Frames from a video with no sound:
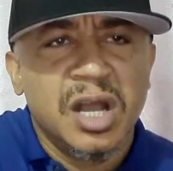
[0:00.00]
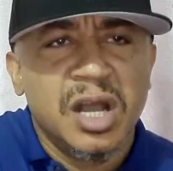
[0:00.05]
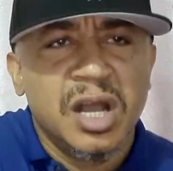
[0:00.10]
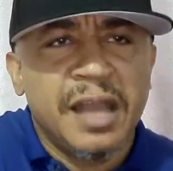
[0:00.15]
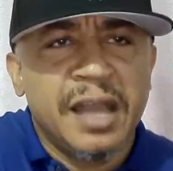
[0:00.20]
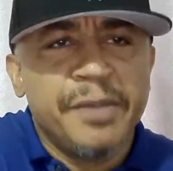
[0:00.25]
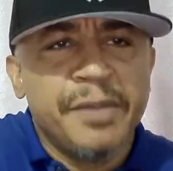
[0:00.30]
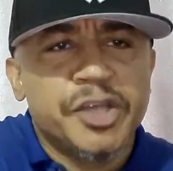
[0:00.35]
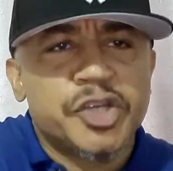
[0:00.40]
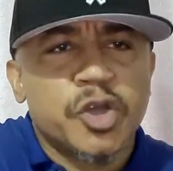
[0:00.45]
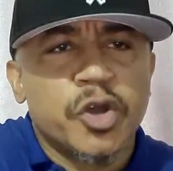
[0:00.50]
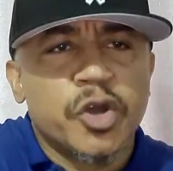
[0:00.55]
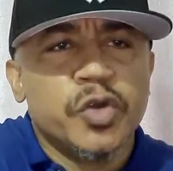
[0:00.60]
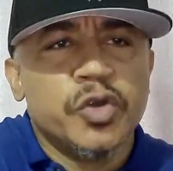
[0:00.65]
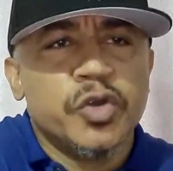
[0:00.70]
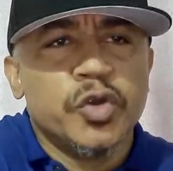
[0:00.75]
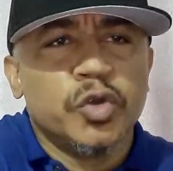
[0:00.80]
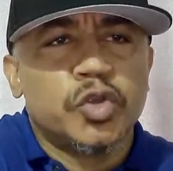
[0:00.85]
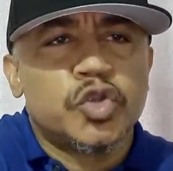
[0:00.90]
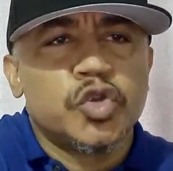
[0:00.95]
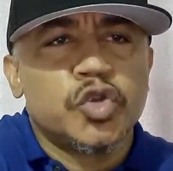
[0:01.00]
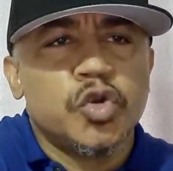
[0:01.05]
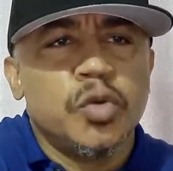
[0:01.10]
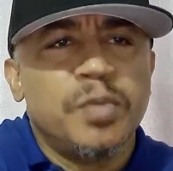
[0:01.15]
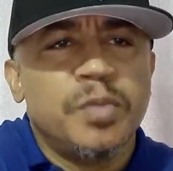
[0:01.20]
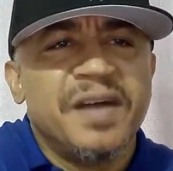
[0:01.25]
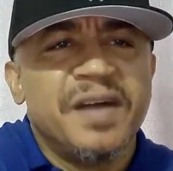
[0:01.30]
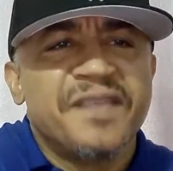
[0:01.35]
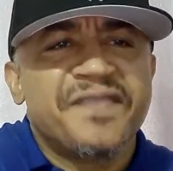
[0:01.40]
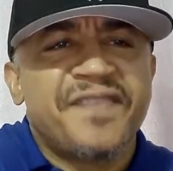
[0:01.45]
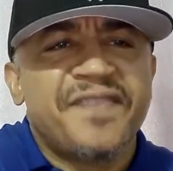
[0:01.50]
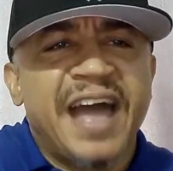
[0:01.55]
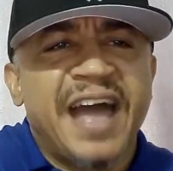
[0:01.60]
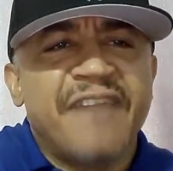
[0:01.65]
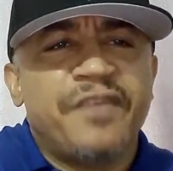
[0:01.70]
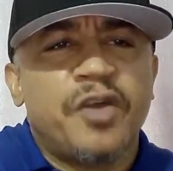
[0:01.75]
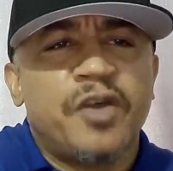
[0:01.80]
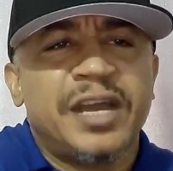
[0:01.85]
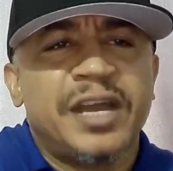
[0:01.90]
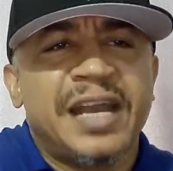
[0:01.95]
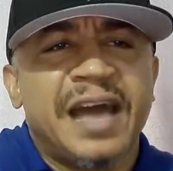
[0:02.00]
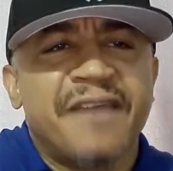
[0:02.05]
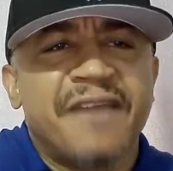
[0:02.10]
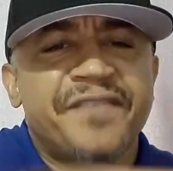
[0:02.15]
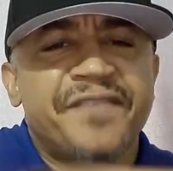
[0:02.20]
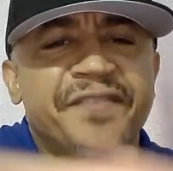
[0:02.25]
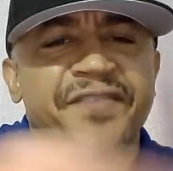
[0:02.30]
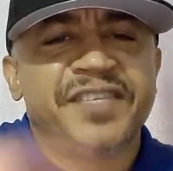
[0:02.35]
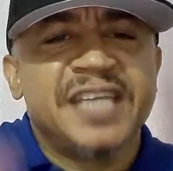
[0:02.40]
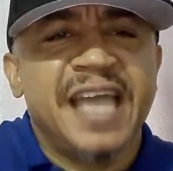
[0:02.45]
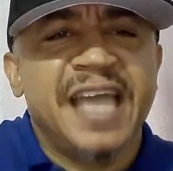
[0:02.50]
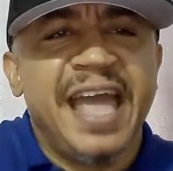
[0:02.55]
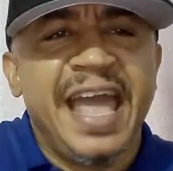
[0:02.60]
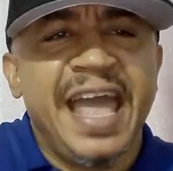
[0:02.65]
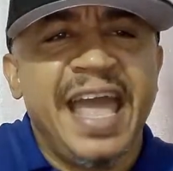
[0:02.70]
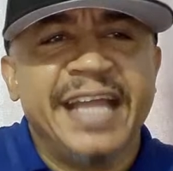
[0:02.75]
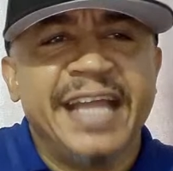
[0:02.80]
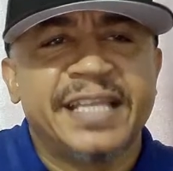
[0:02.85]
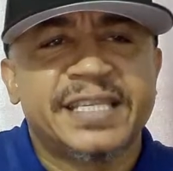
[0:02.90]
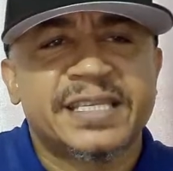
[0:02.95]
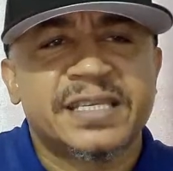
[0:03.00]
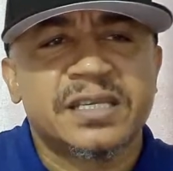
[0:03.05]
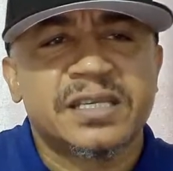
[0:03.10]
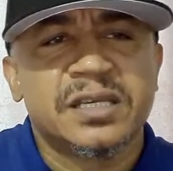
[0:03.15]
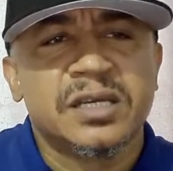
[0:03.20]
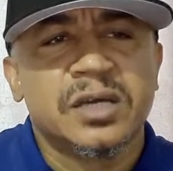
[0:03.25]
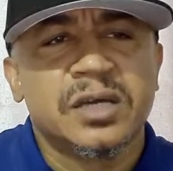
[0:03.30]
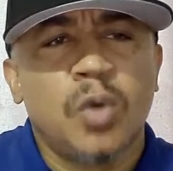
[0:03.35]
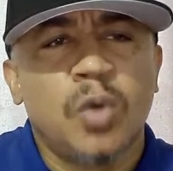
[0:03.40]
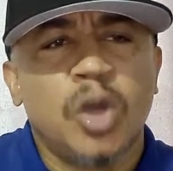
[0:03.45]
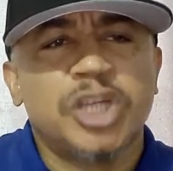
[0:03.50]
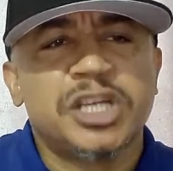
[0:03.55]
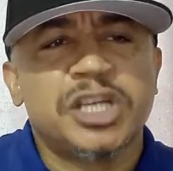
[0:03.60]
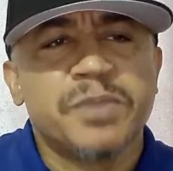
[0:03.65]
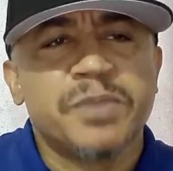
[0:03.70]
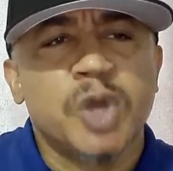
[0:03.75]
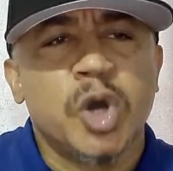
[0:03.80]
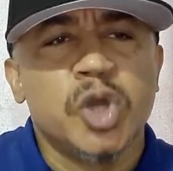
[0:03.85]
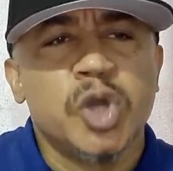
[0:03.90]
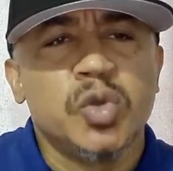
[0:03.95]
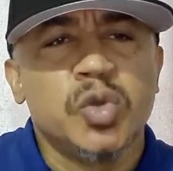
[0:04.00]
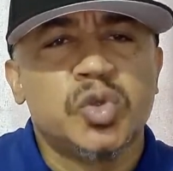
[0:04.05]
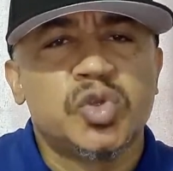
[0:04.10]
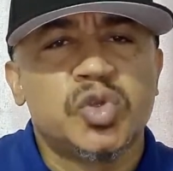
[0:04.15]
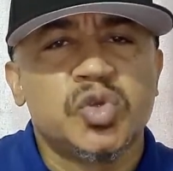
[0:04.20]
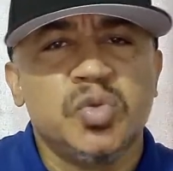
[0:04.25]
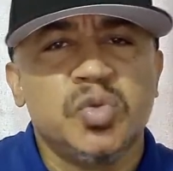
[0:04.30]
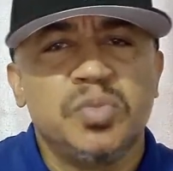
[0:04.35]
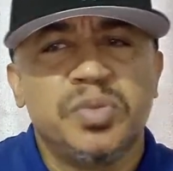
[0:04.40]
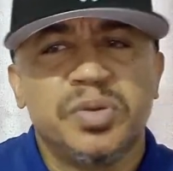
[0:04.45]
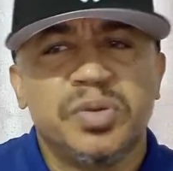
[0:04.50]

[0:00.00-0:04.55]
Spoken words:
Let me show you YouTube. 558 watching me on YouTube.